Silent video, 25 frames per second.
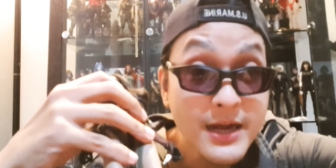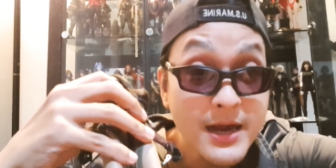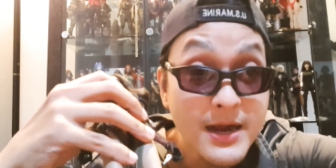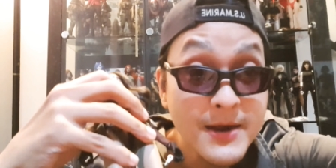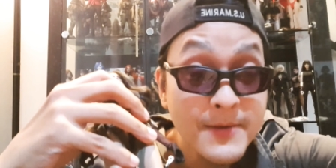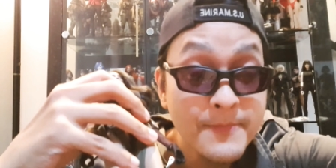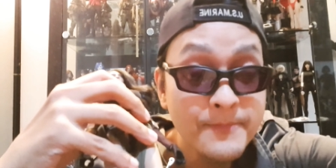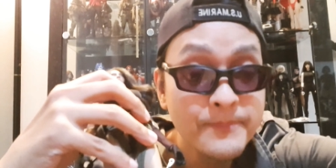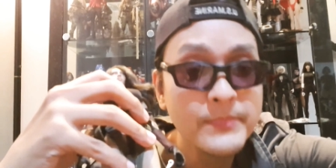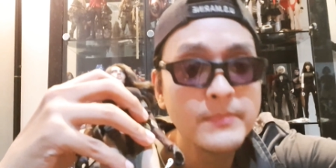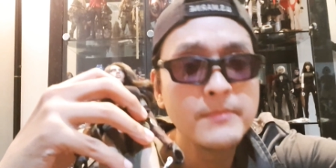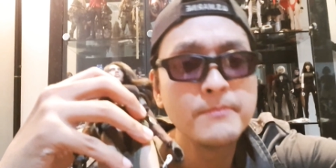ya.
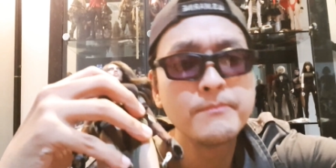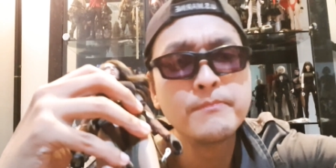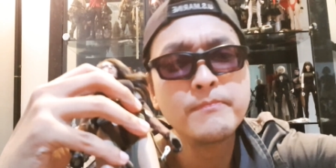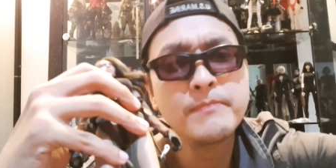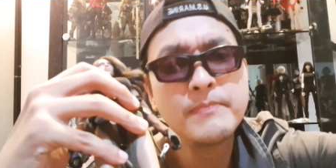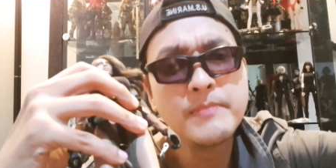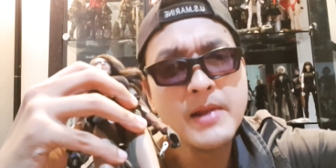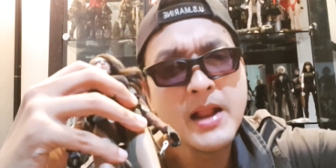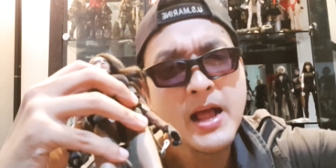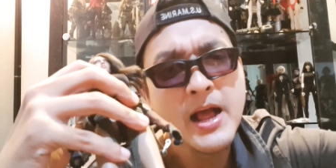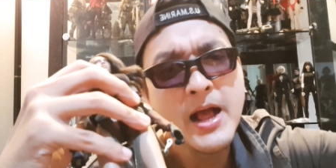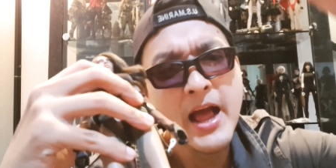
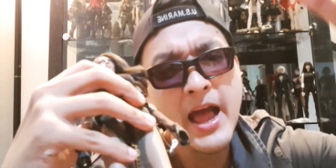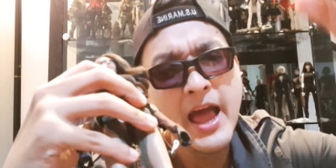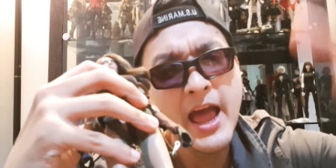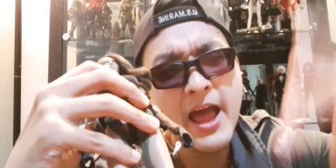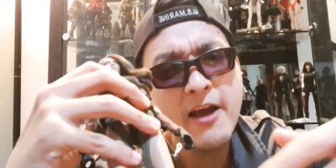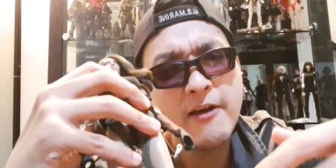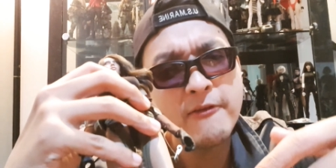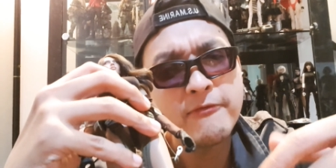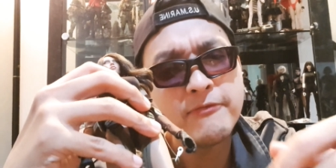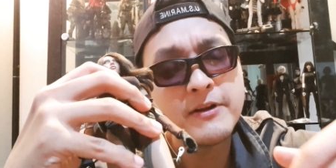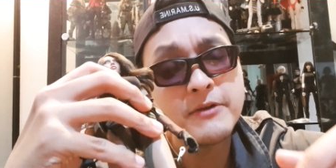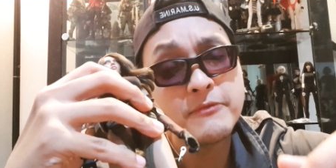
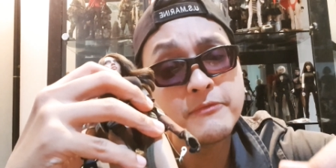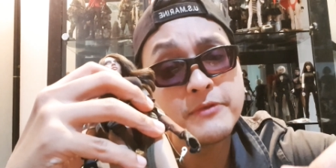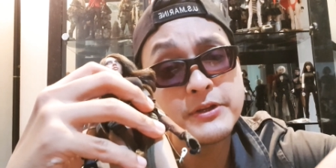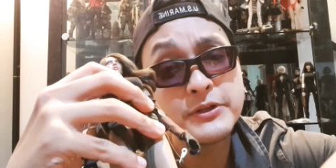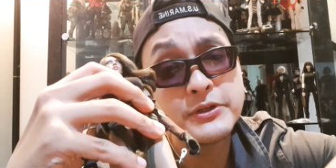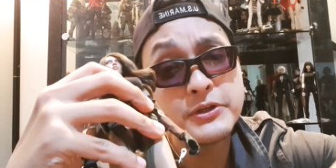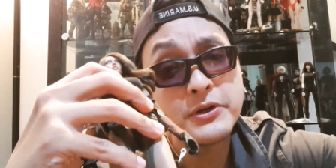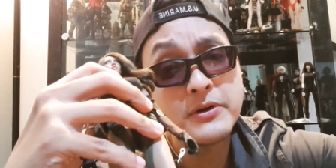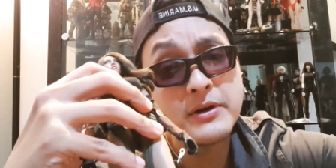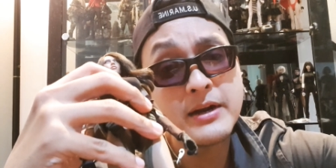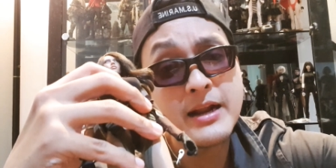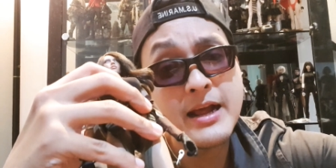Have fun
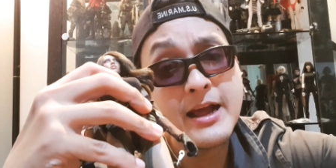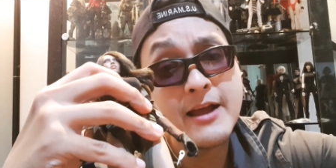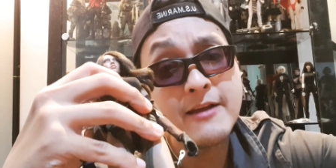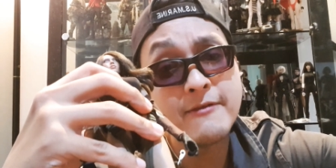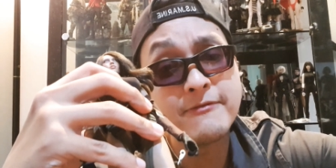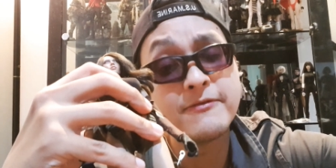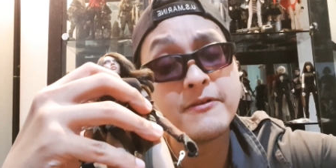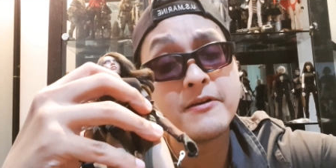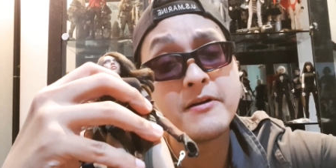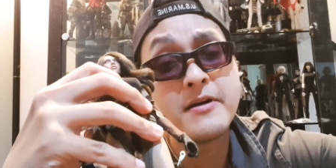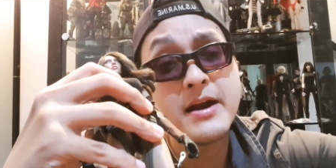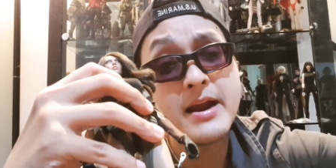with your
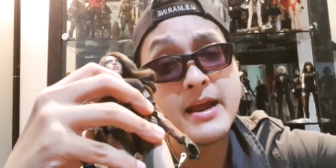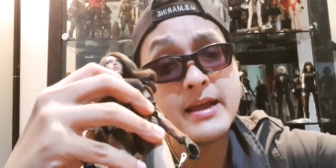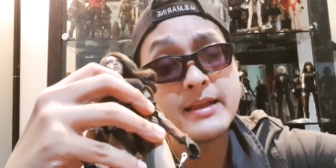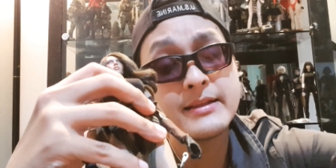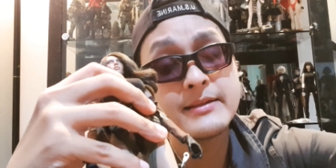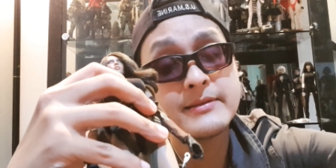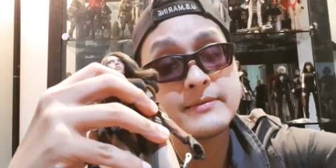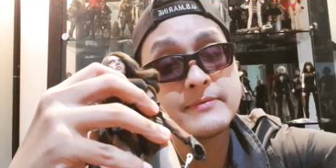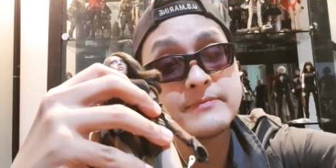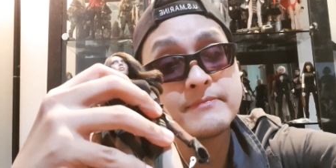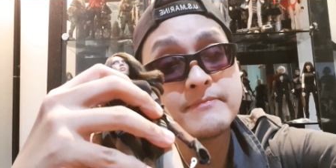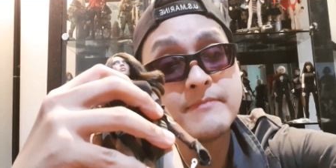life. All right,
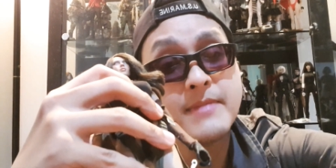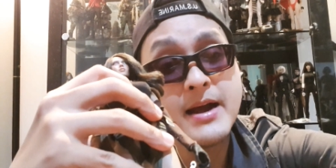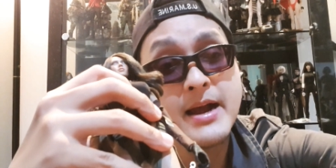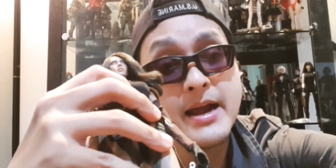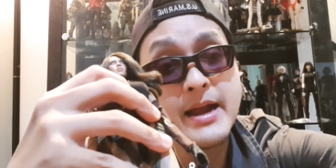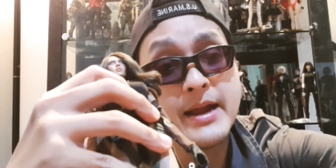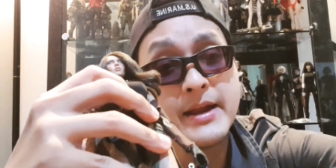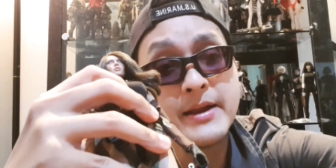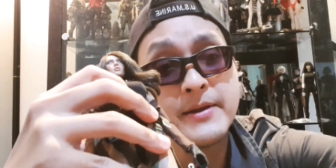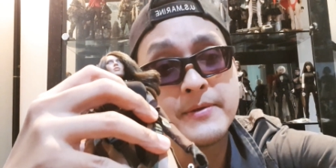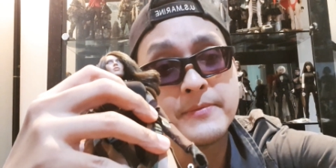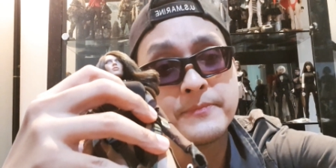
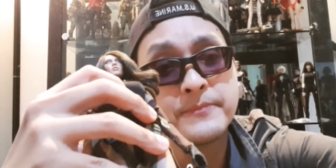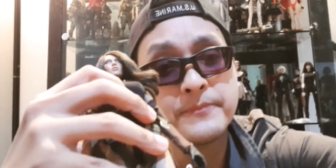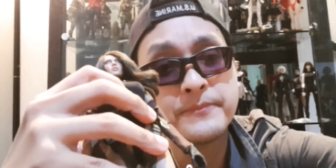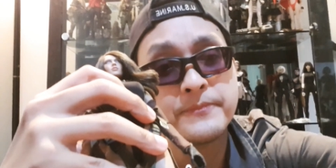bye.